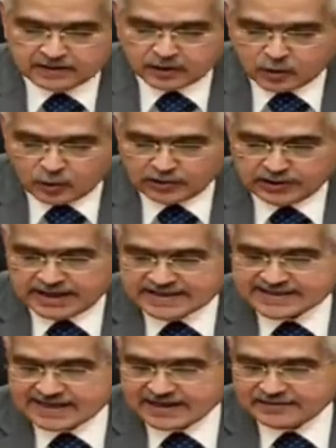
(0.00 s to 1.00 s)
The goal,
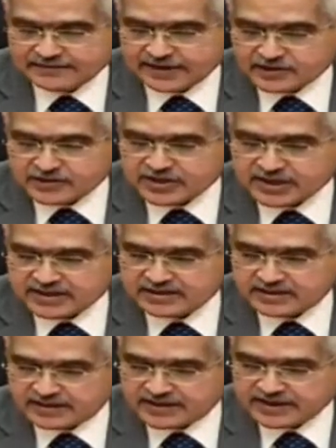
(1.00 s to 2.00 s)
as I have
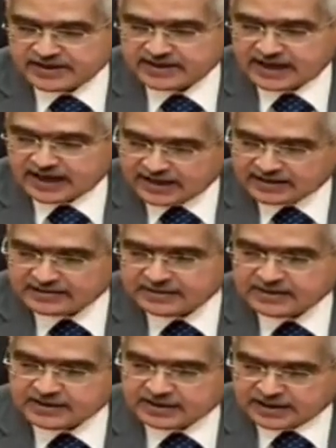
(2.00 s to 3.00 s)
enunciated earlier, are:
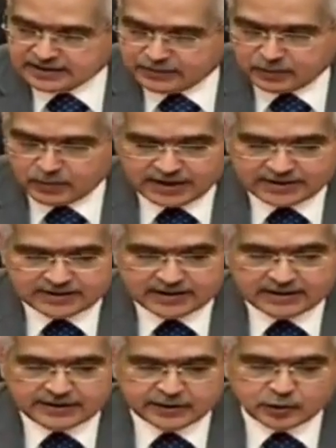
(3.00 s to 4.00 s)
number one,
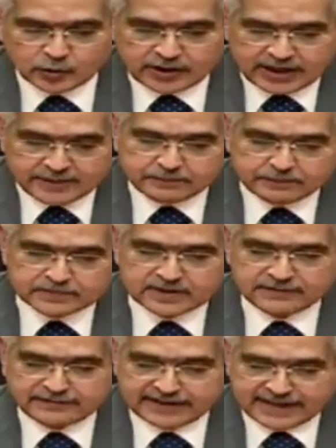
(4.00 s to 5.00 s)
to keep
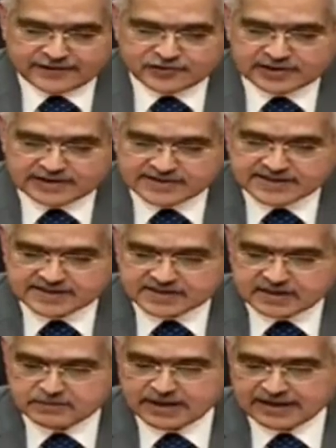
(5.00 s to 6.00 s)
the financial
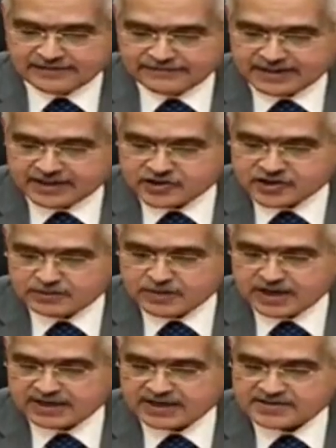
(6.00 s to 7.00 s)
system and financial
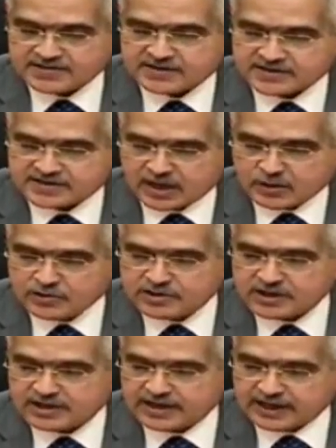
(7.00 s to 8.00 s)
markets
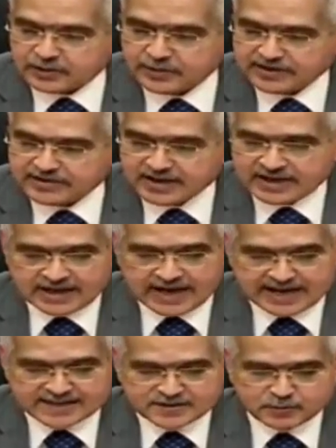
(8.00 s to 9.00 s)
sound, liquid
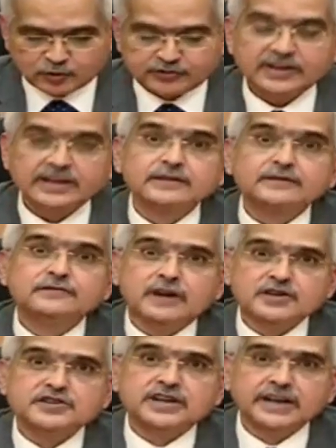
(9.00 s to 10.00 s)
and smoothly
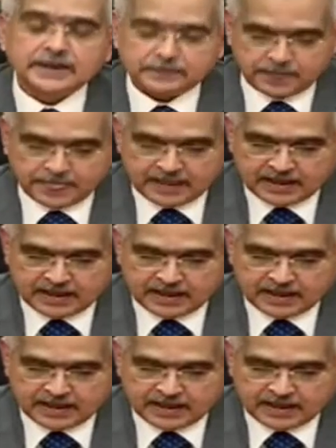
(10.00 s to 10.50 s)
functioning.